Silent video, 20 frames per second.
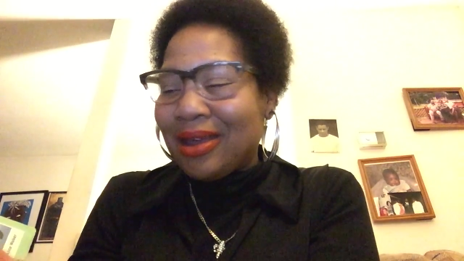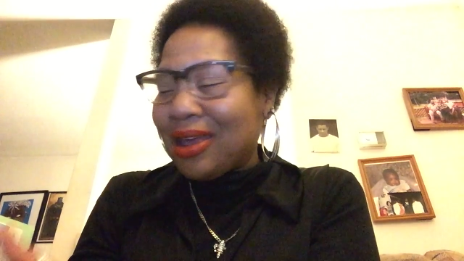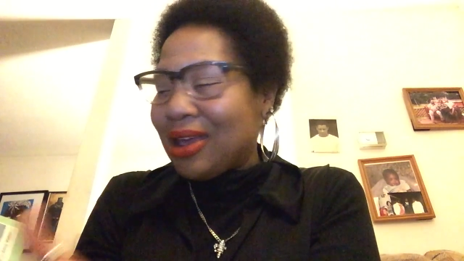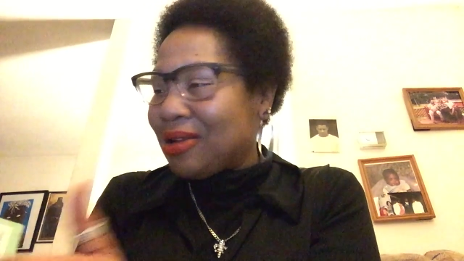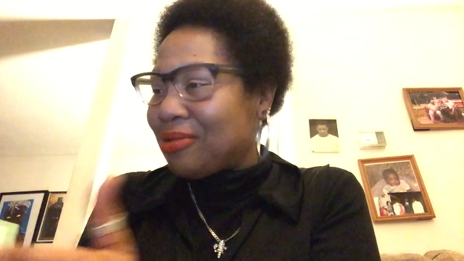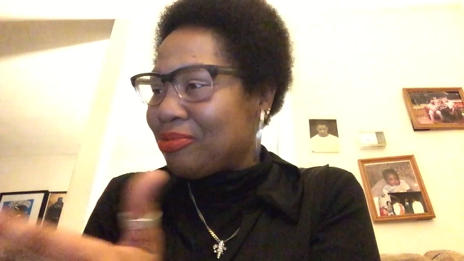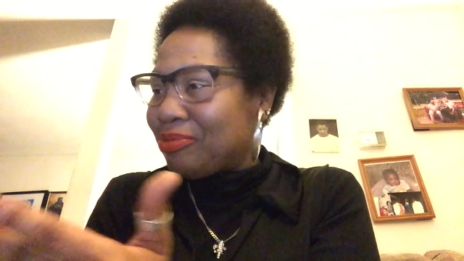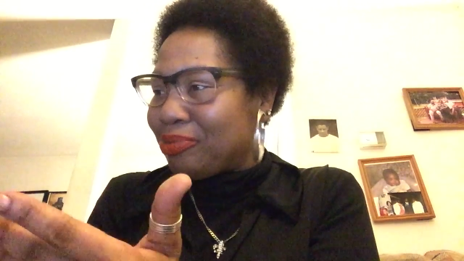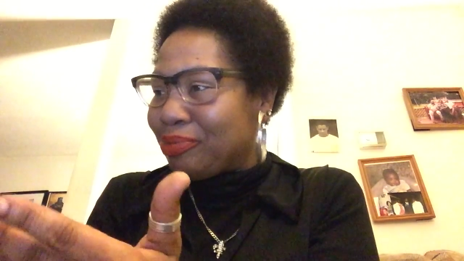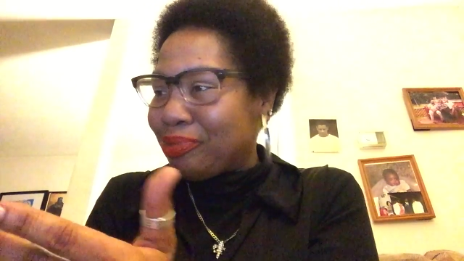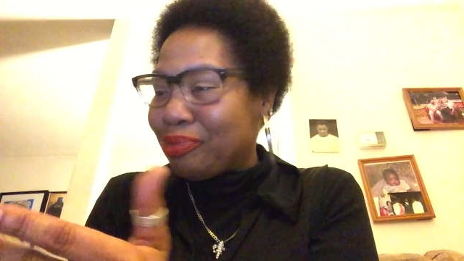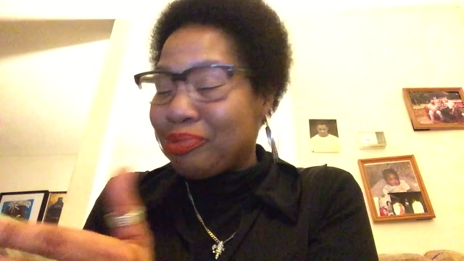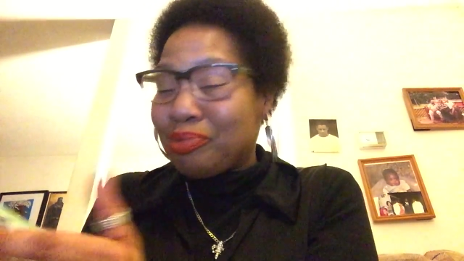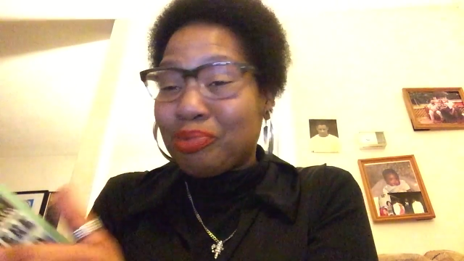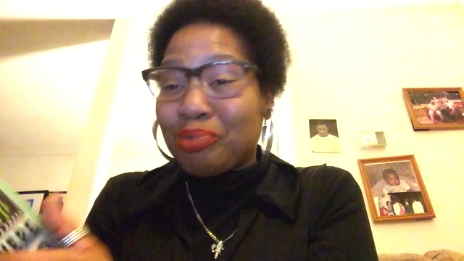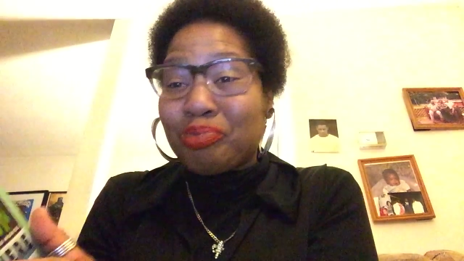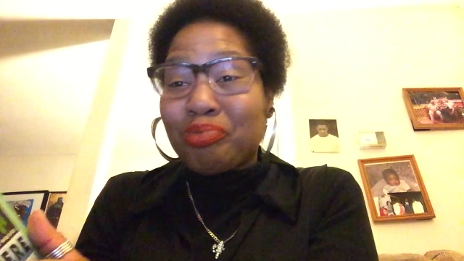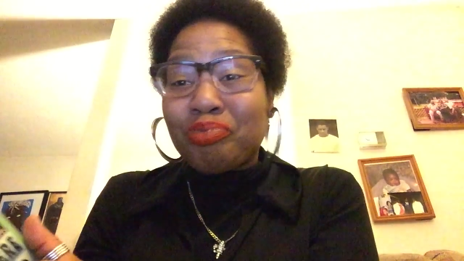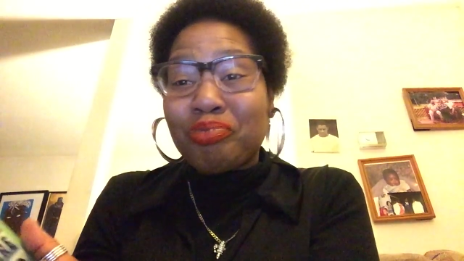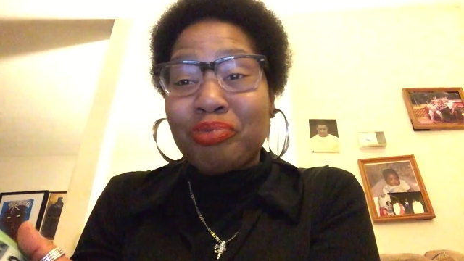And
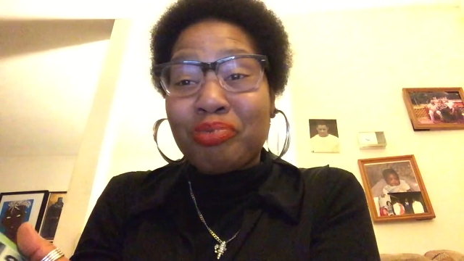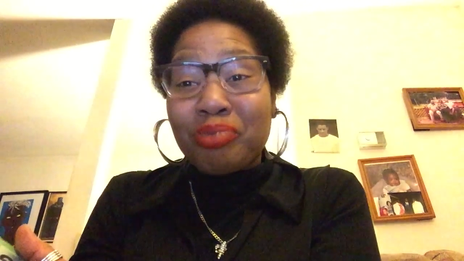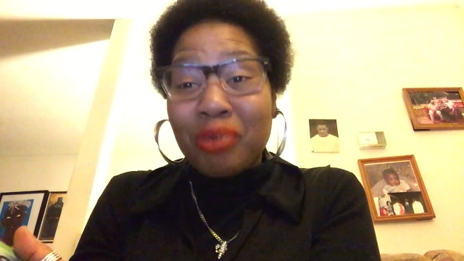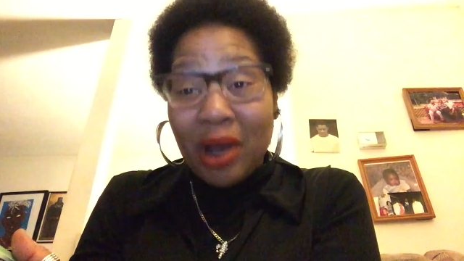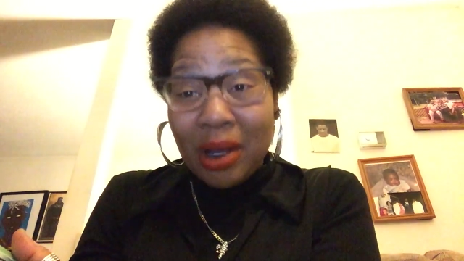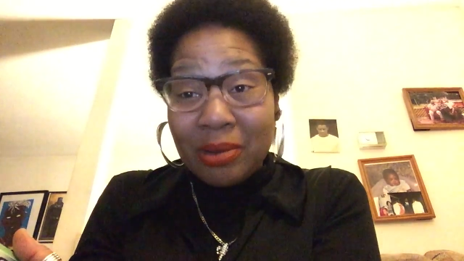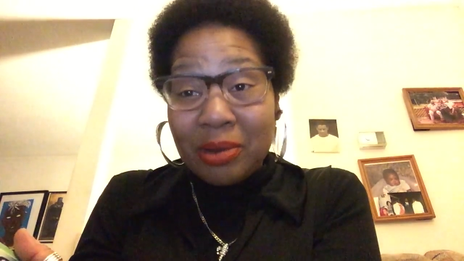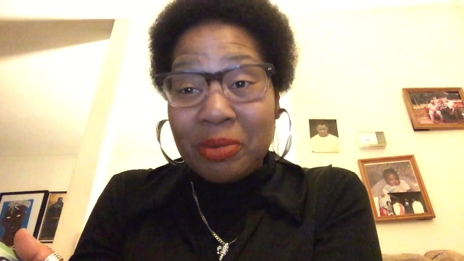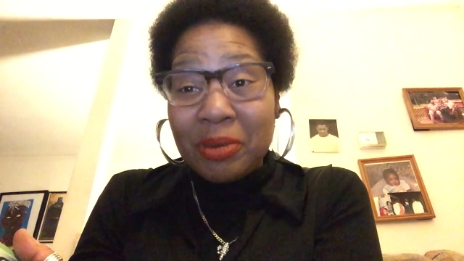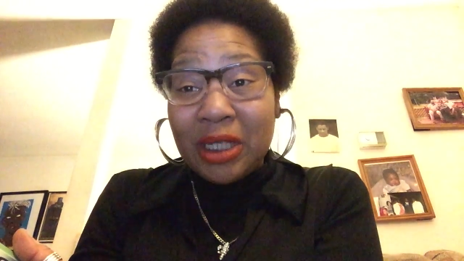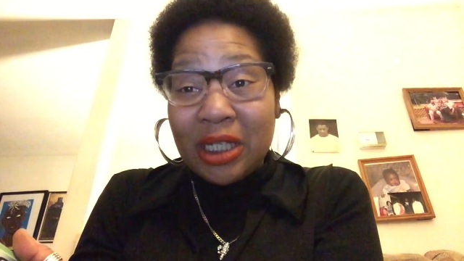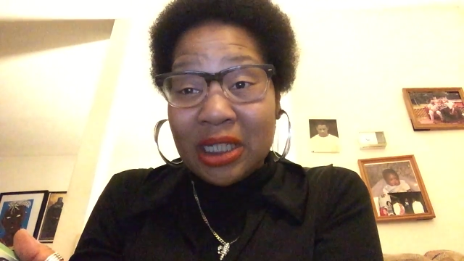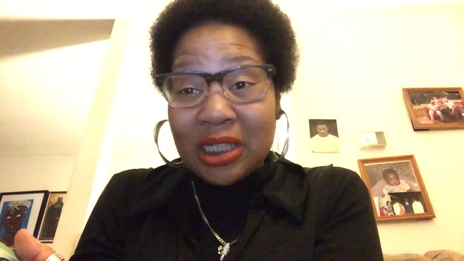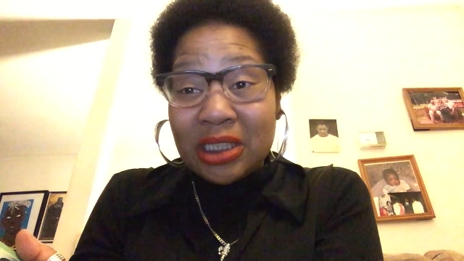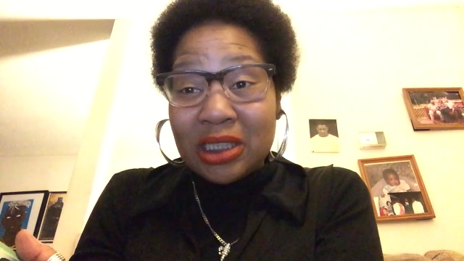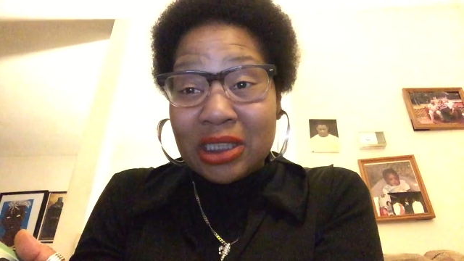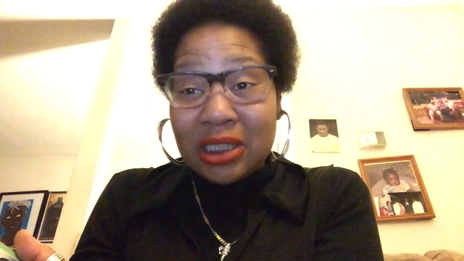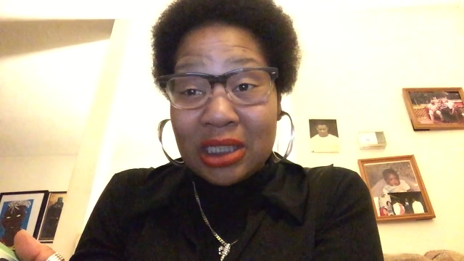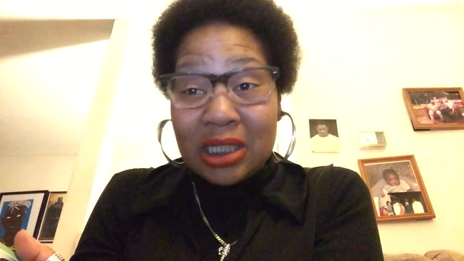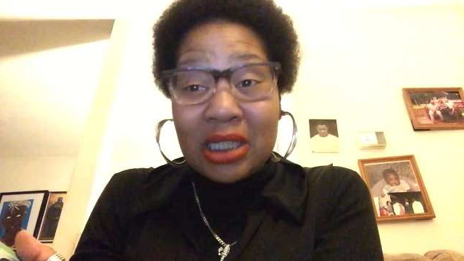probably
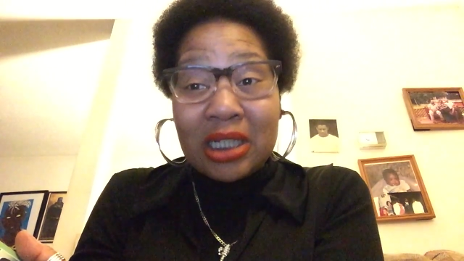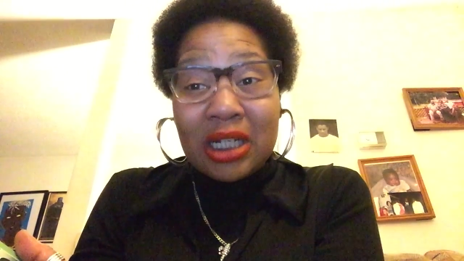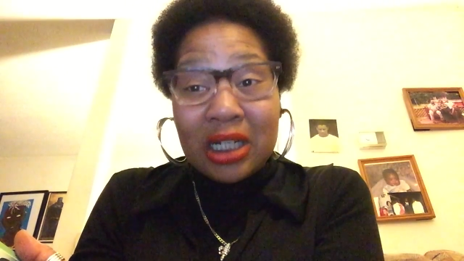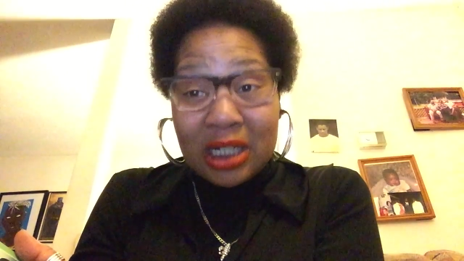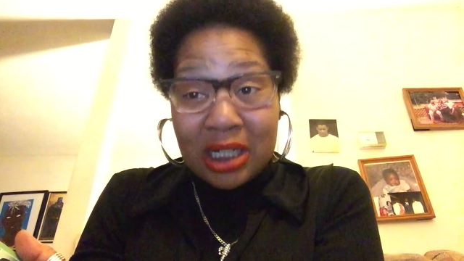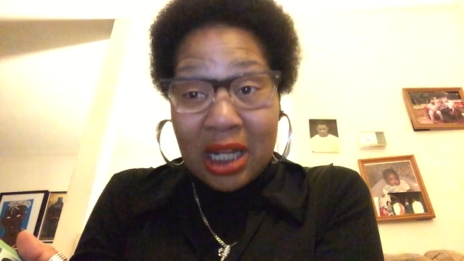because she did it,